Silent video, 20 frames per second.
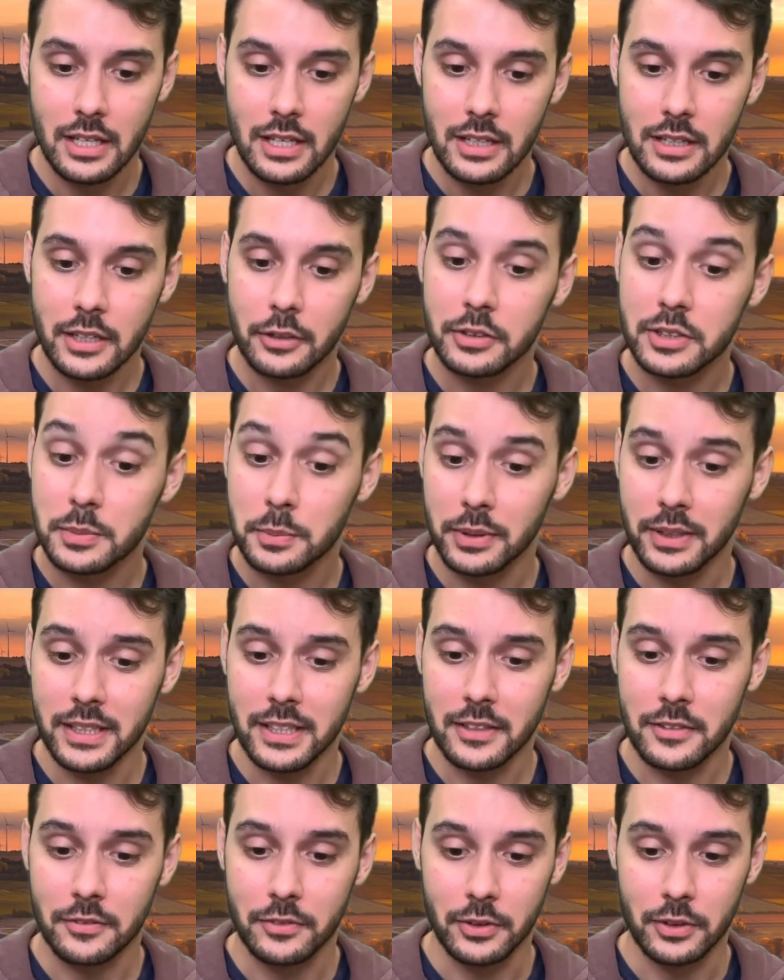There was plenty
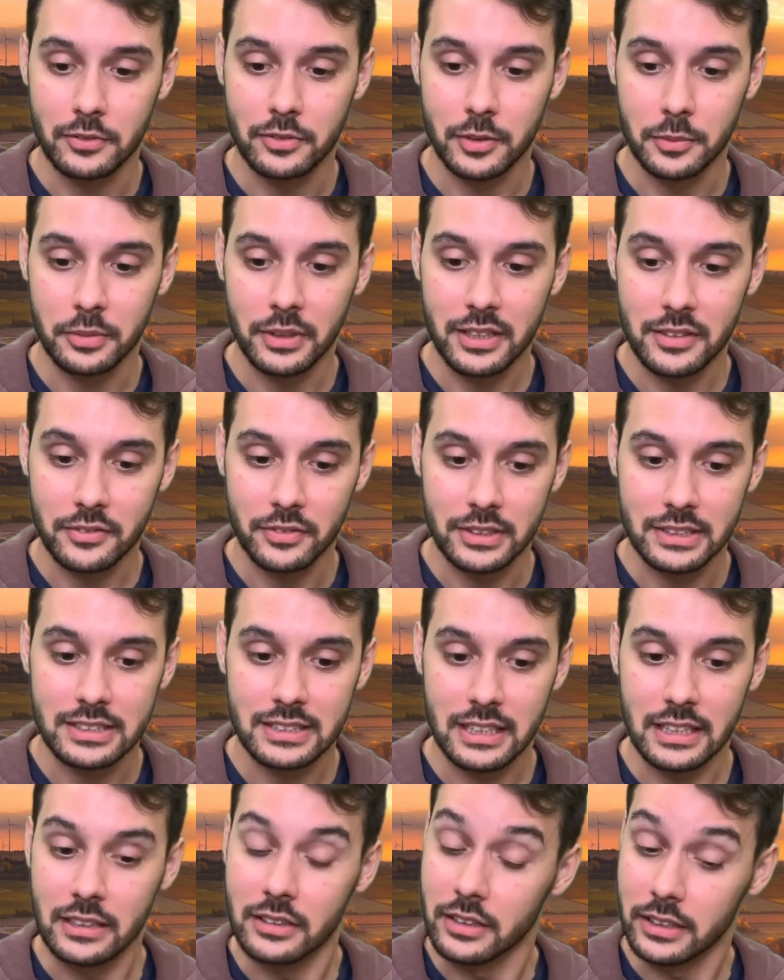of food for breakfast
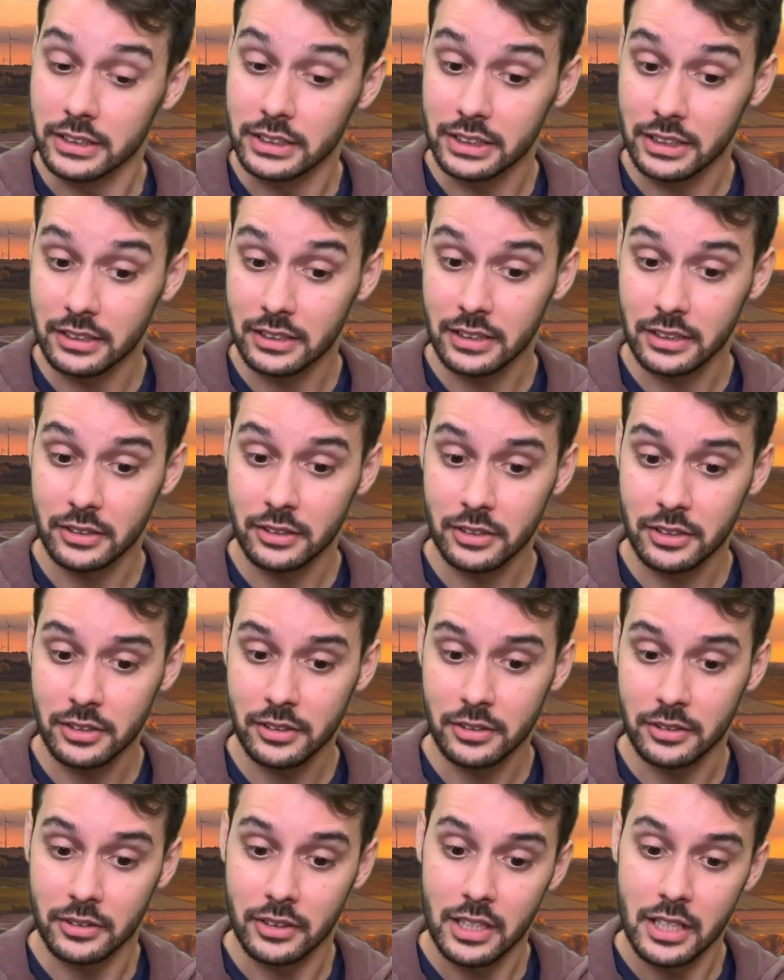and lunch and dinner
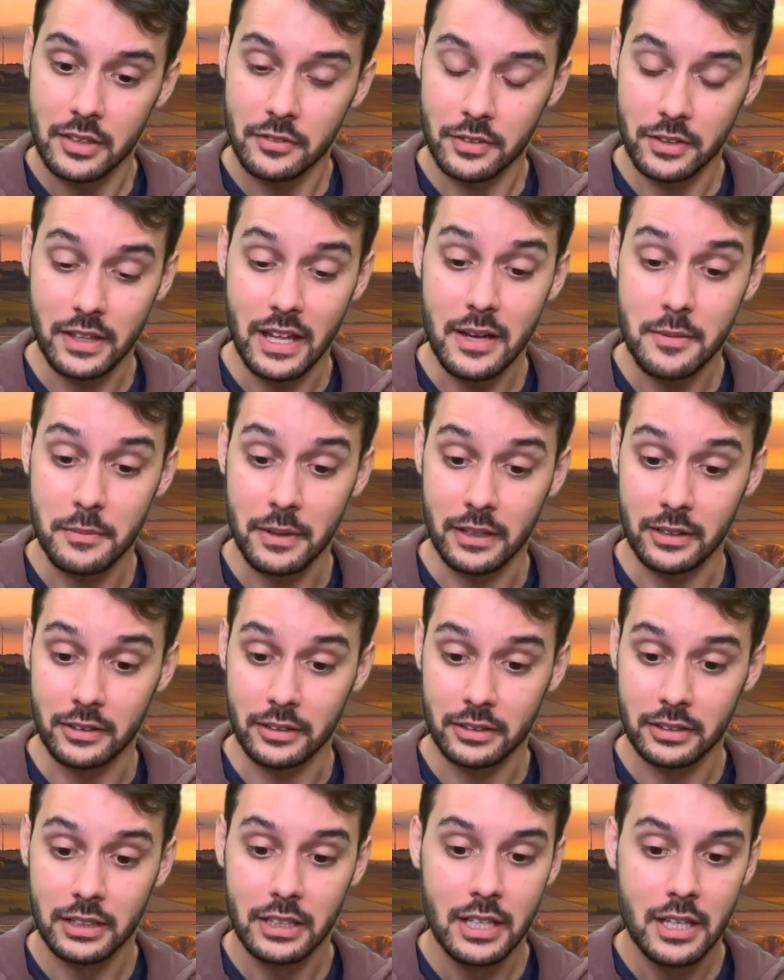too, for that matter,
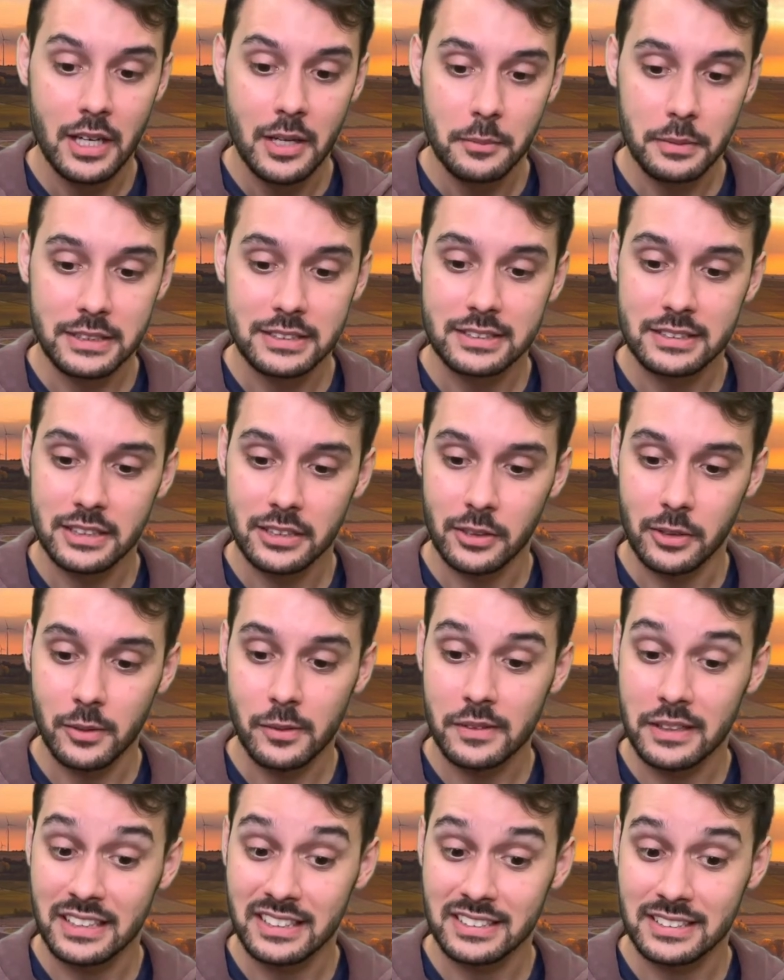but still
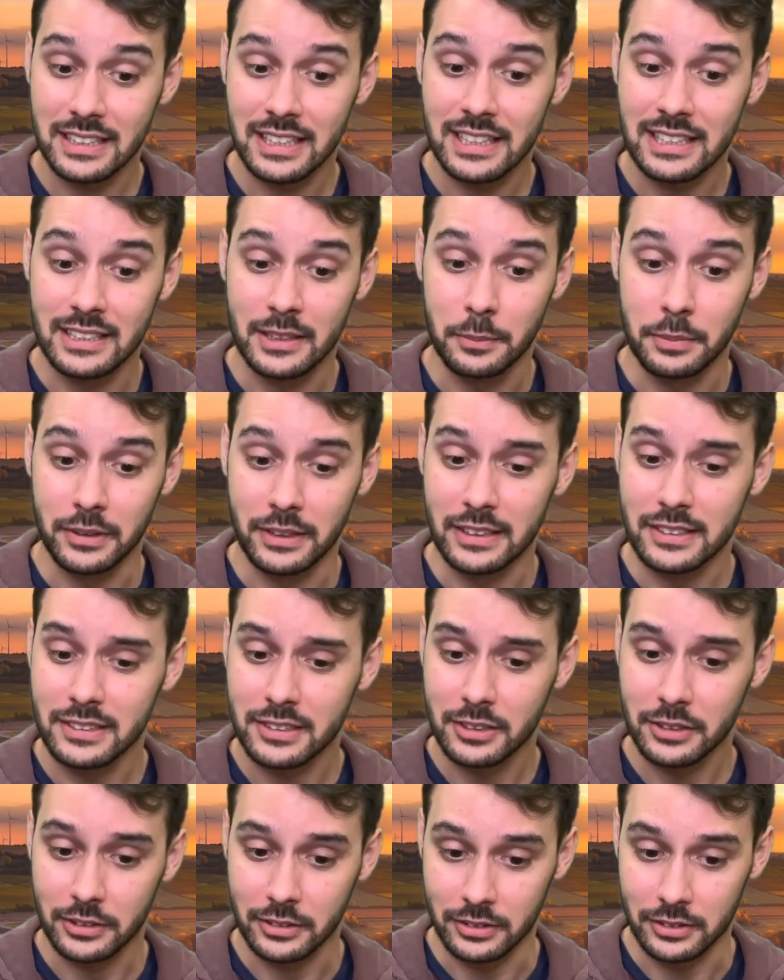the sight depressed
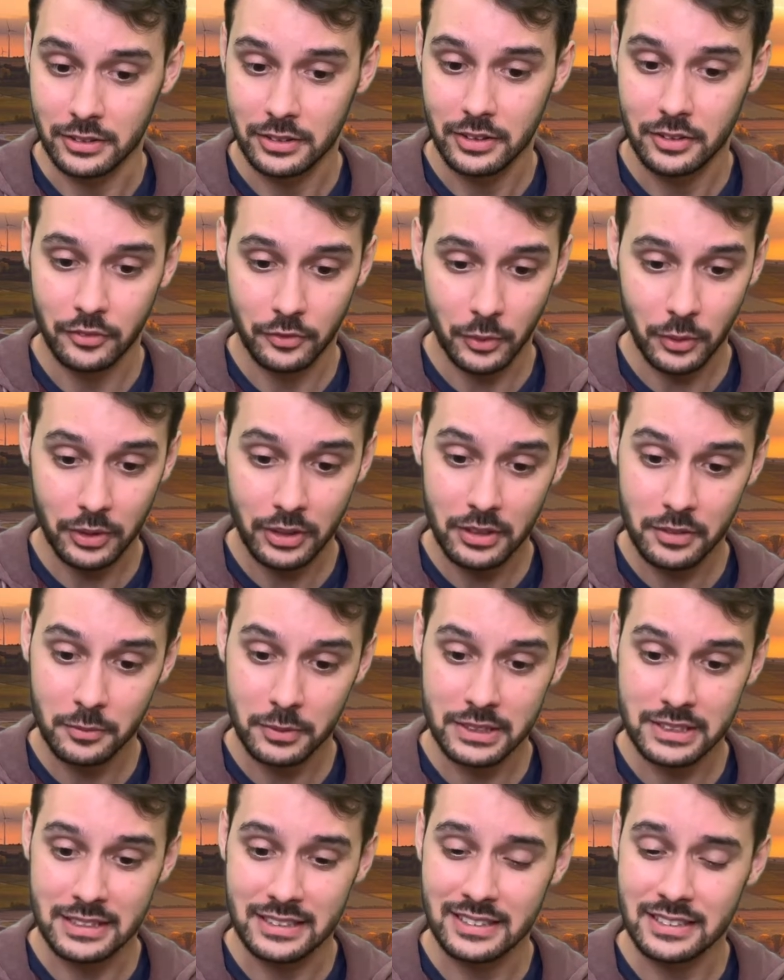her, for it
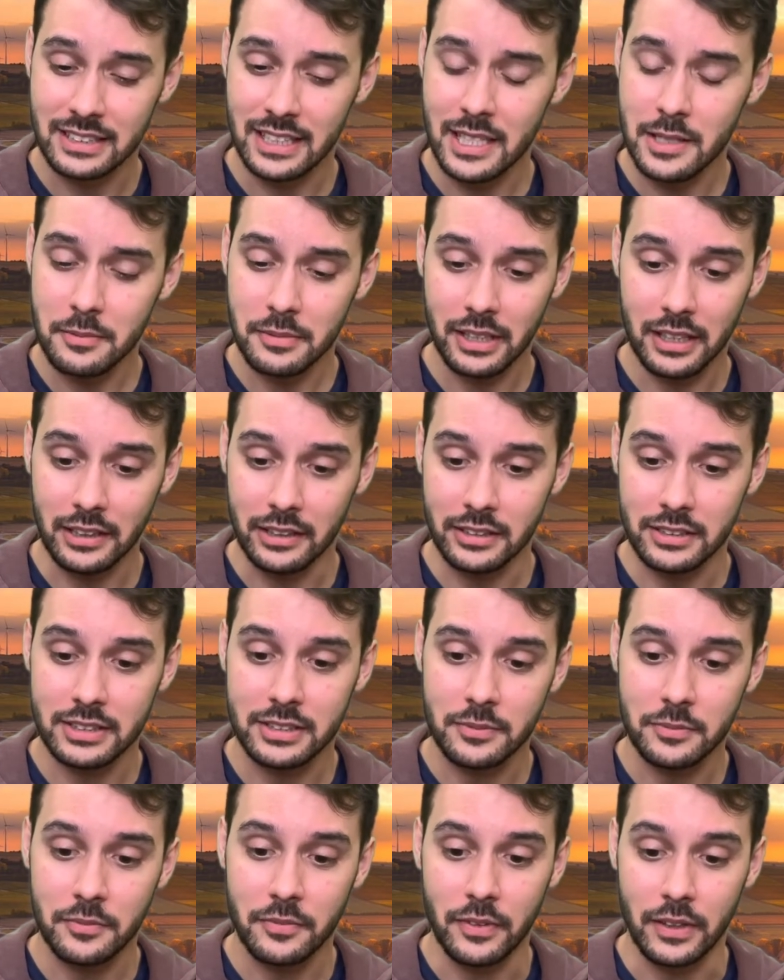was the same
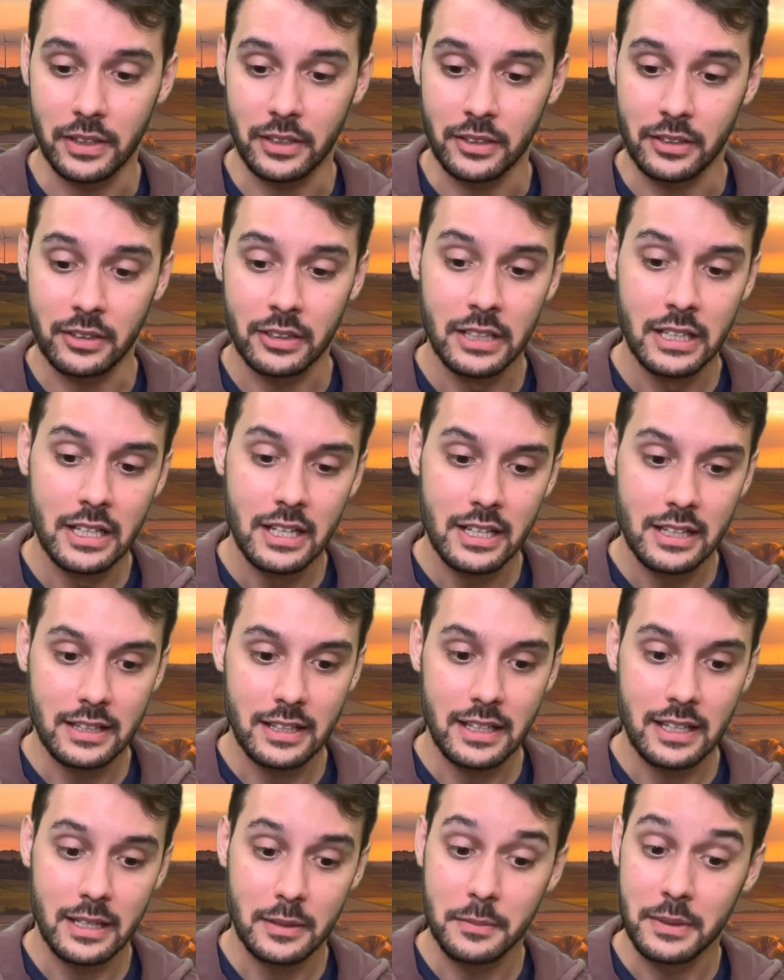tiresome fare
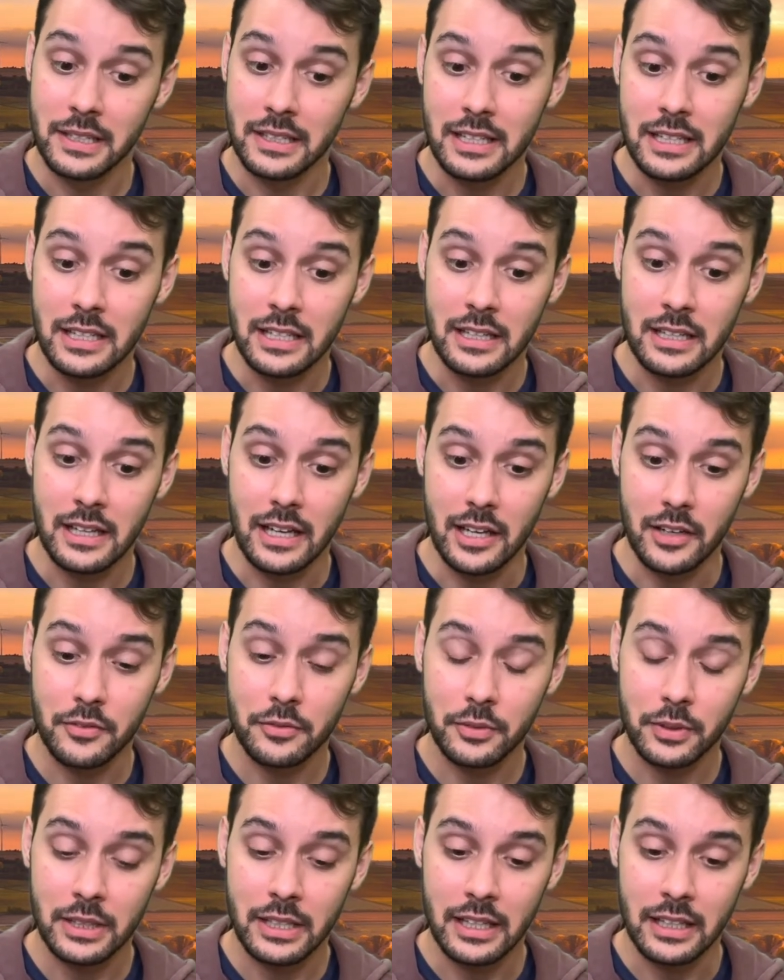they had been eating
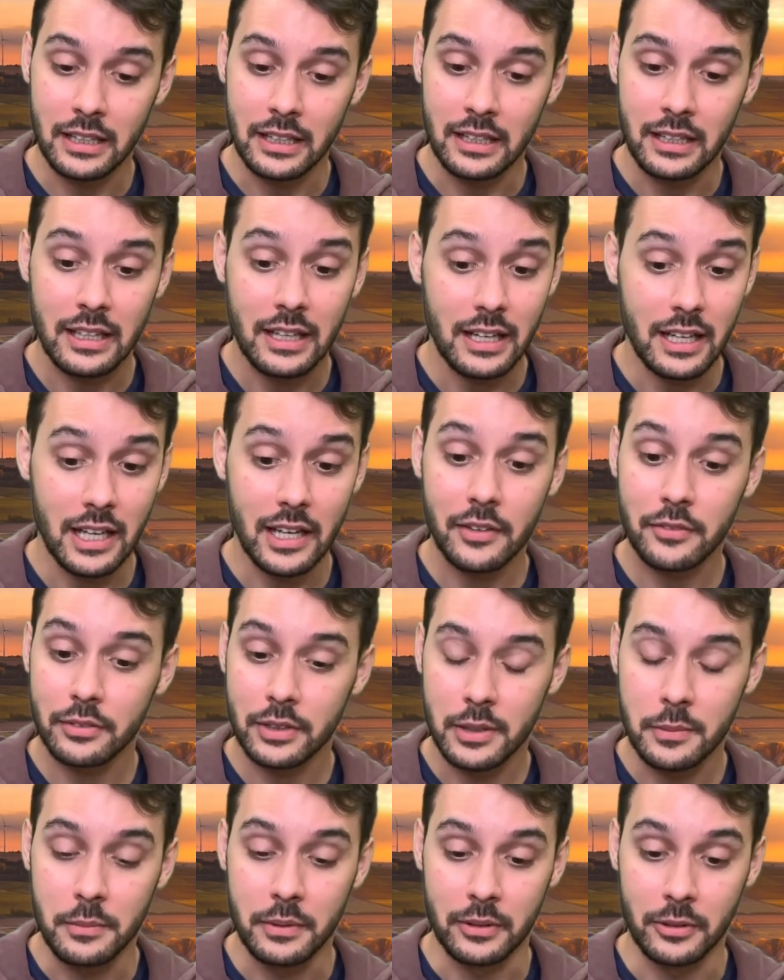every day,
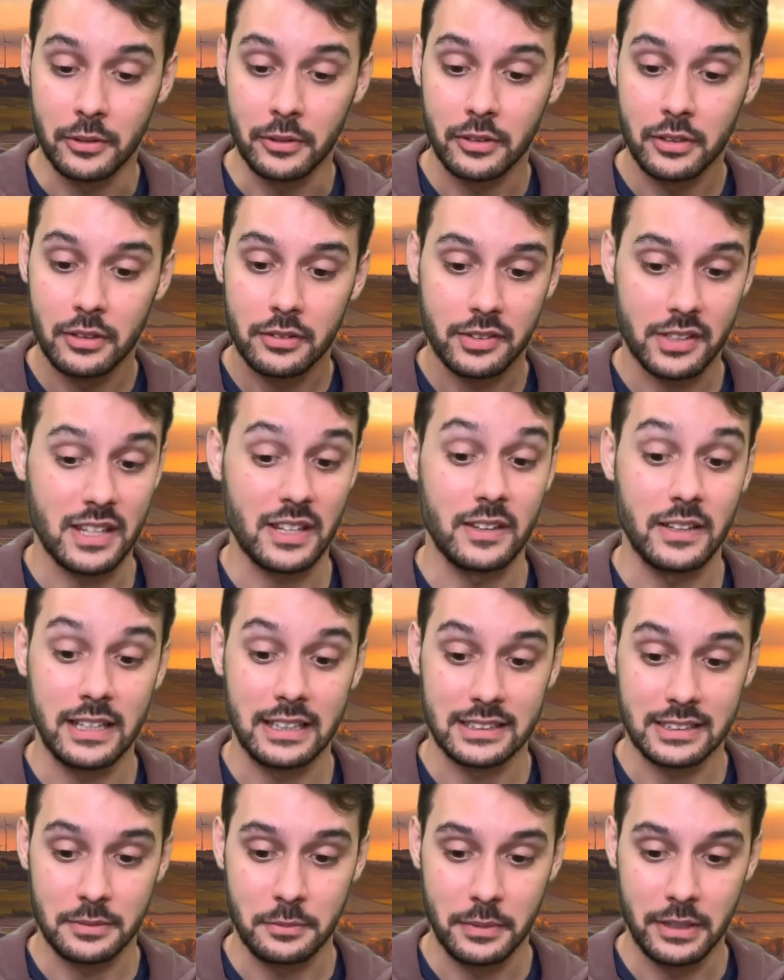every meal, for the
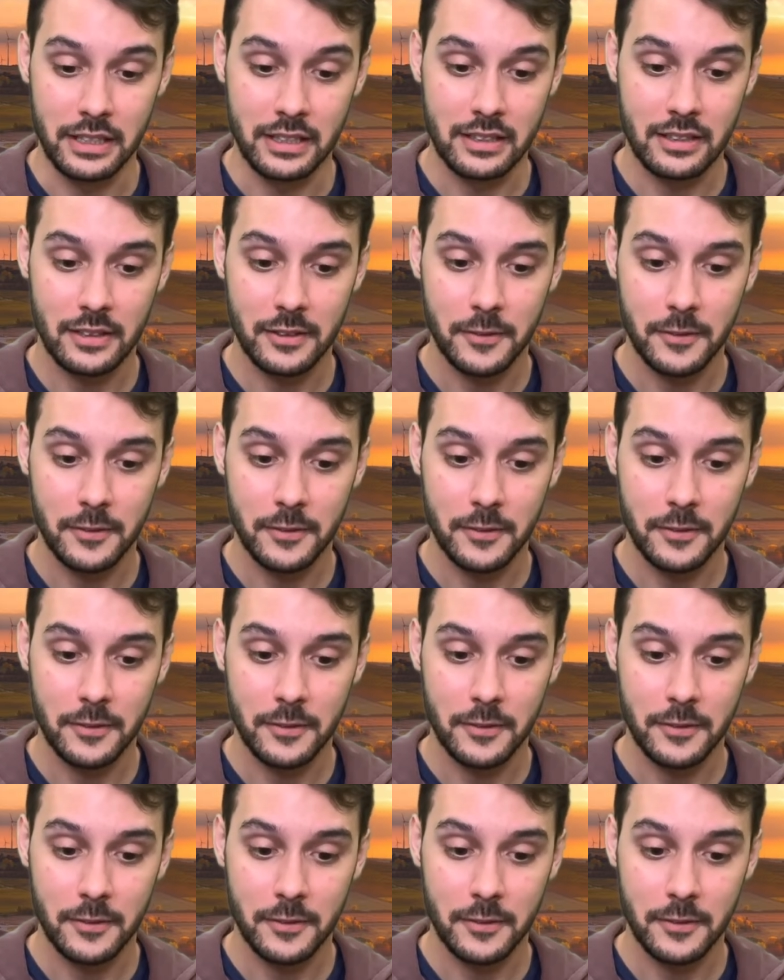last month.